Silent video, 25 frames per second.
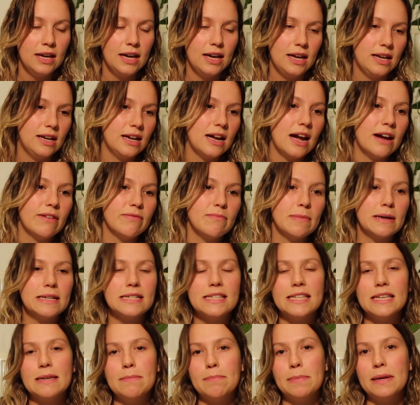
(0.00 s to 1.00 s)
And I have my
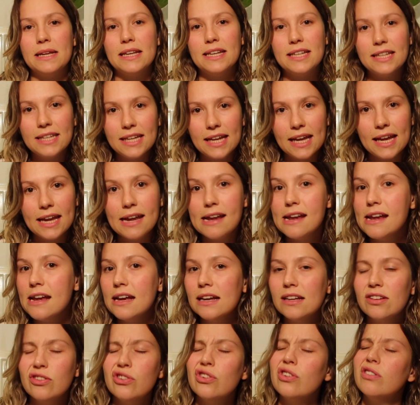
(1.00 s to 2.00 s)
CPD.
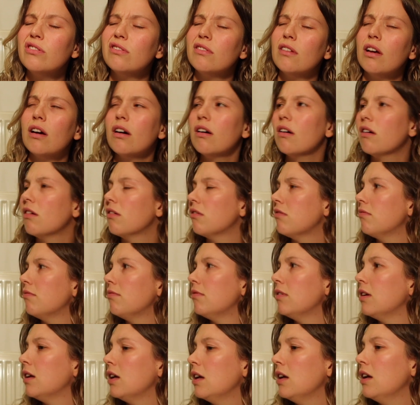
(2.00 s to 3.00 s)
It's just
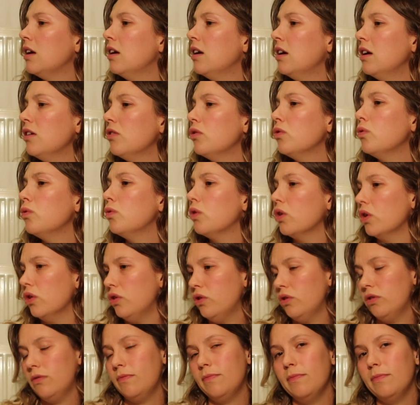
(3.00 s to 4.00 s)
it's all good.